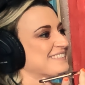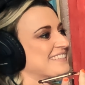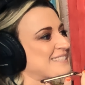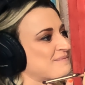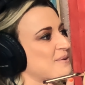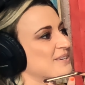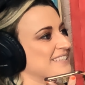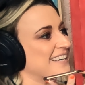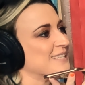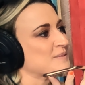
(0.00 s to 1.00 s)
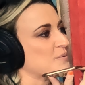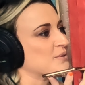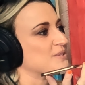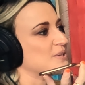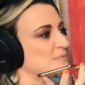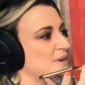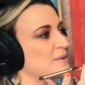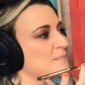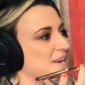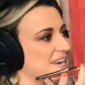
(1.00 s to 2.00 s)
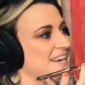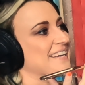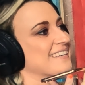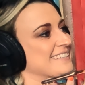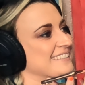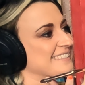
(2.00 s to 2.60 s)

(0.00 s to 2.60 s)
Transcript: This podcast brought to you by me.